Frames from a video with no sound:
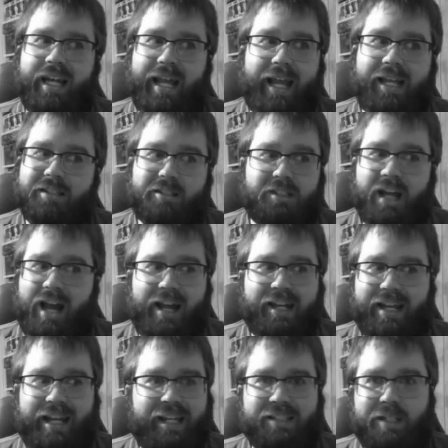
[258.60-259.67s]
it's not an
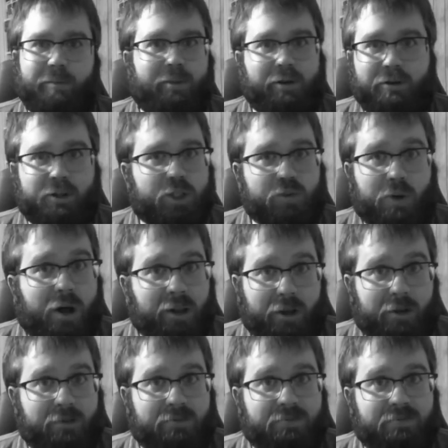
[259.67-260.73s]
easy pill to
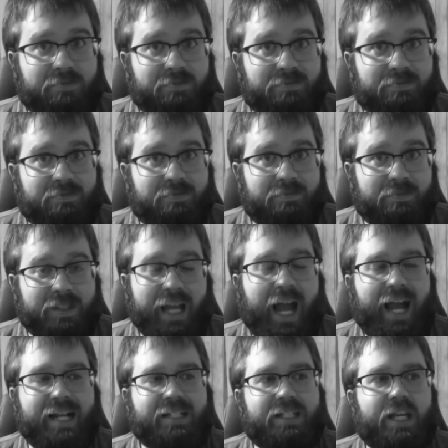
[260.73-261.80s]
swallow. The
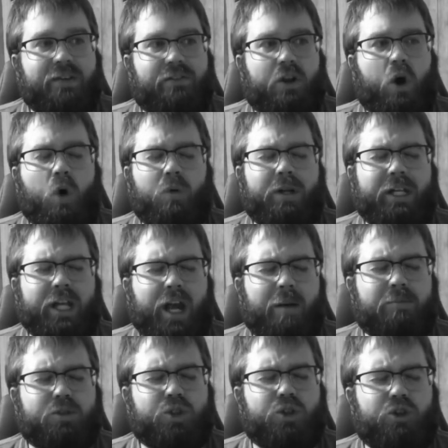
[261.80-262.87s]
idea of owning
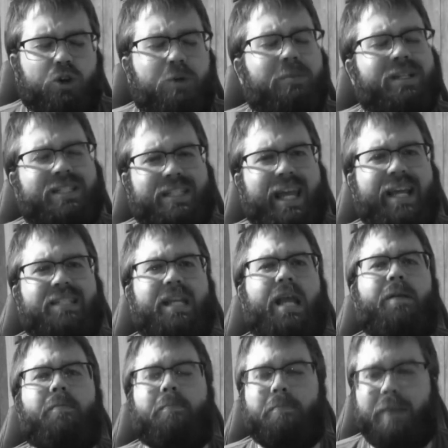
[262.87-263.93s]
up to your mistakes,
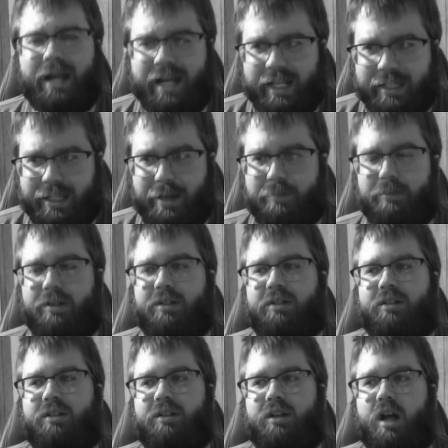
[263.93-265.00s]
admitting them,
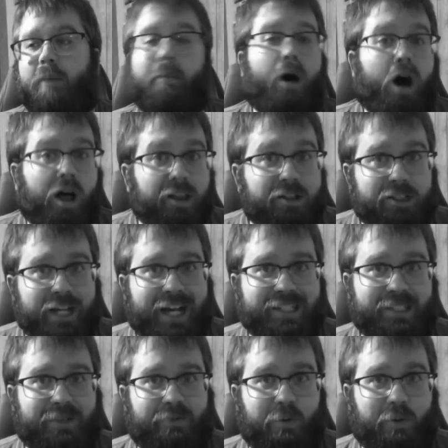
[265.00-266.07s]

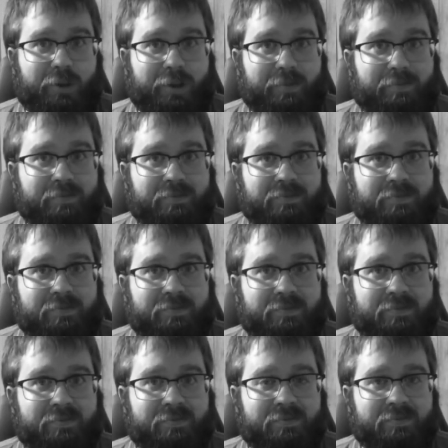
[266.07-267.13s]
apologizing for them.
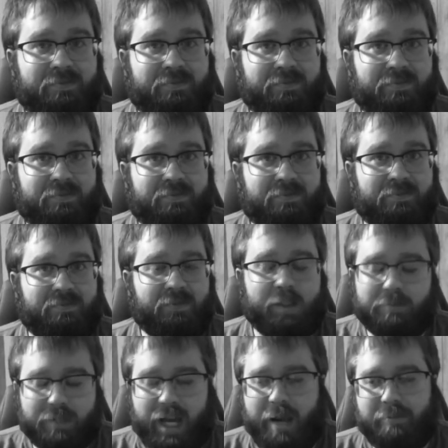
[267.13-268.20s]

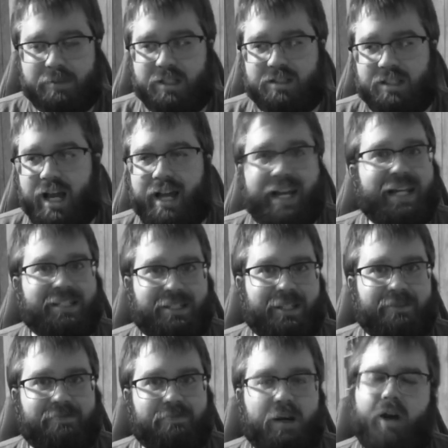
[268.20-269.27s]
Sometimes it's not
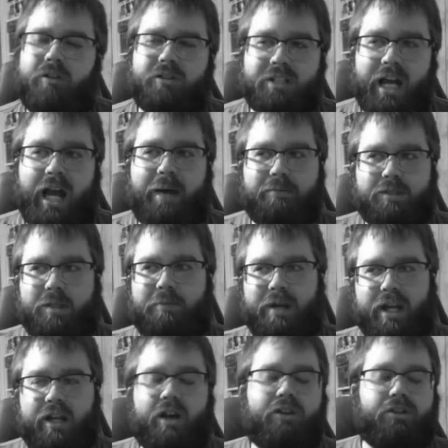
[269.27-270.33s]
easy. Other times,
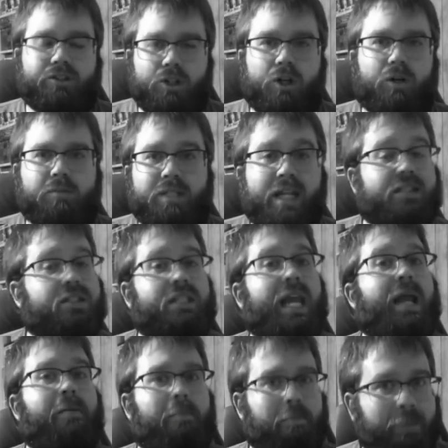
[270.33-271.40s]
depending on the circumstances,
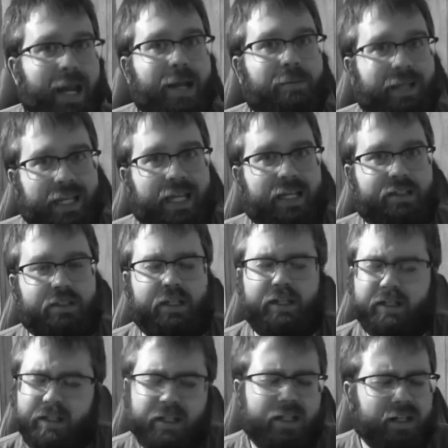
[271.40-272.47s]
it may be easy.
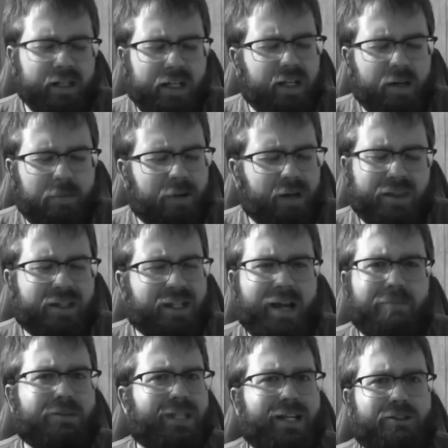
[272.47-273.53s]
But other
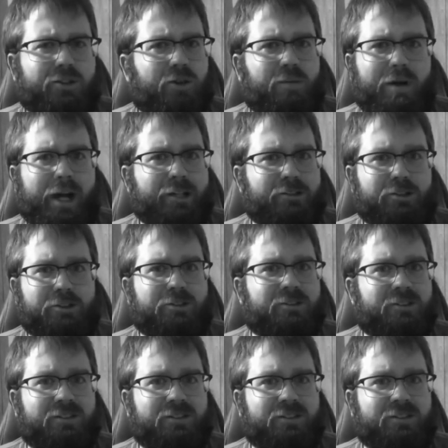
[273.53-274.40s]
times, not so much.